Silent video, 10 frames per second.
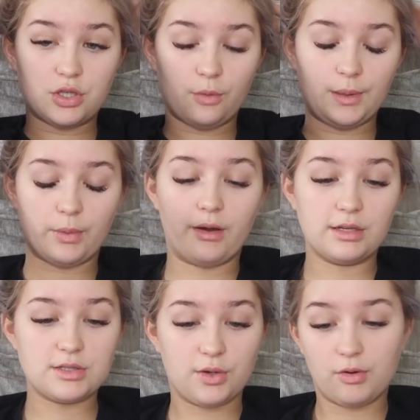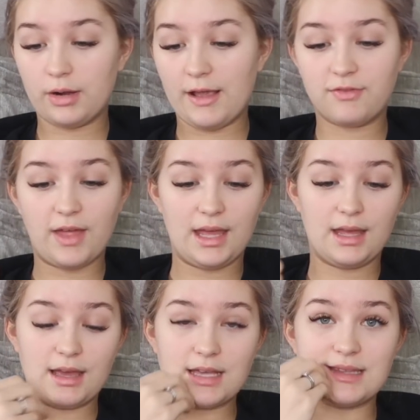not be worried at all
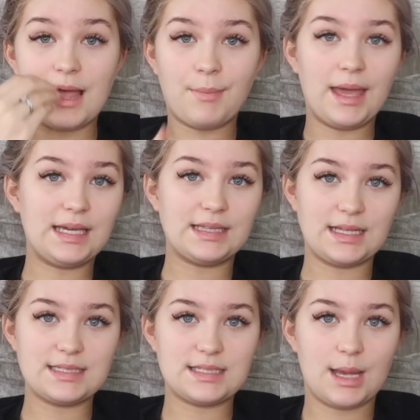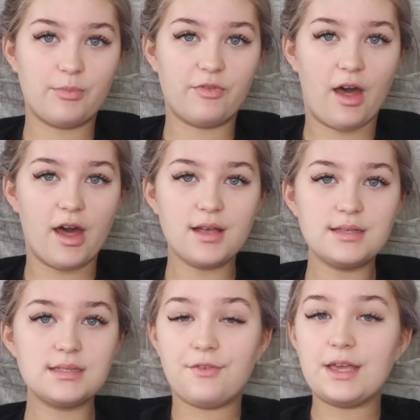because they're making that step
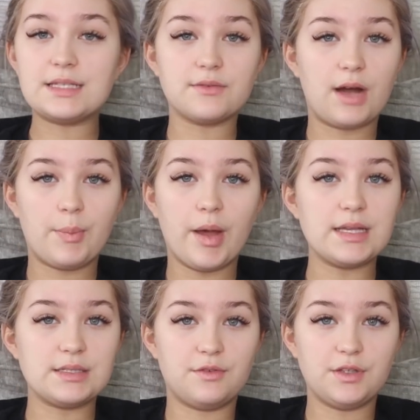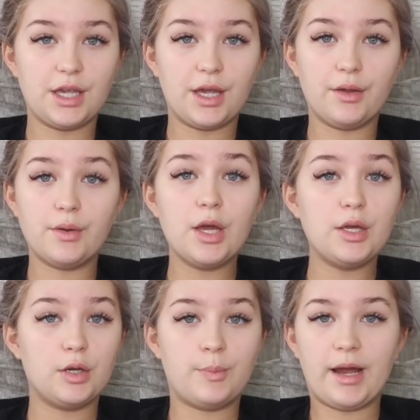first. If he's the right person for you,
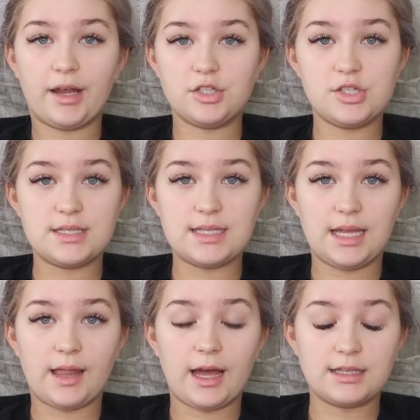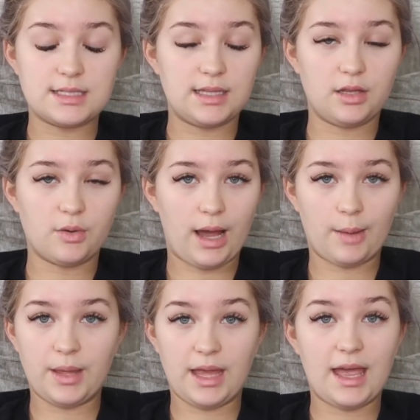your parents should see that and see that you're
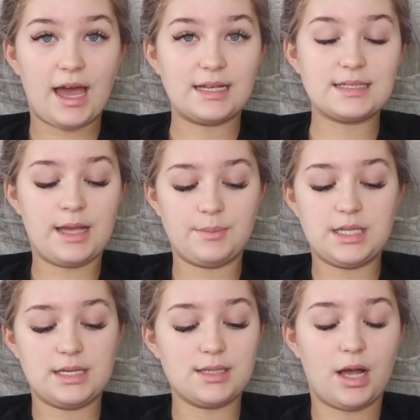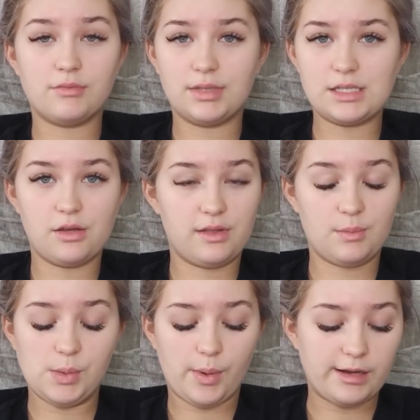happy and accept it. So I really don't think
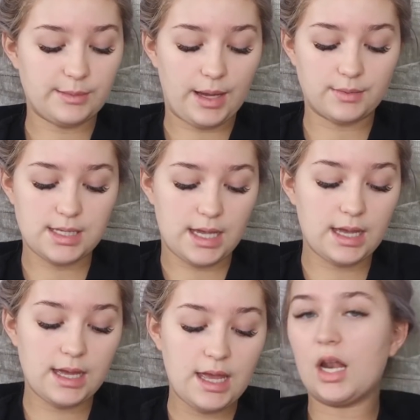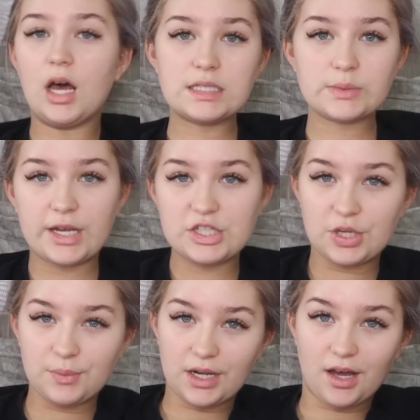be worried about it. The last question
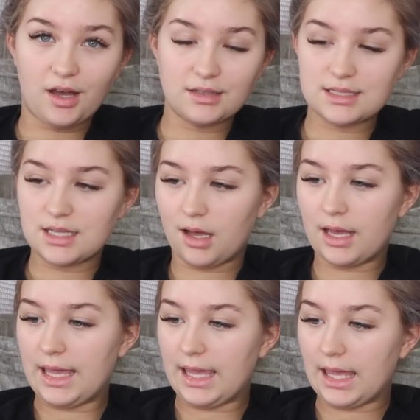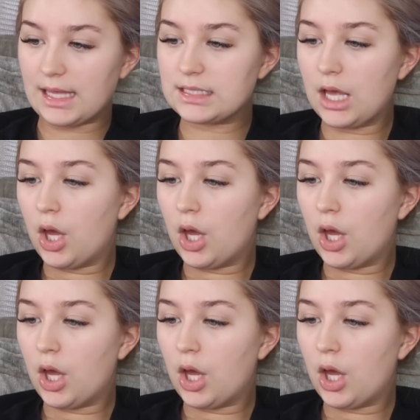I'm going to answer is,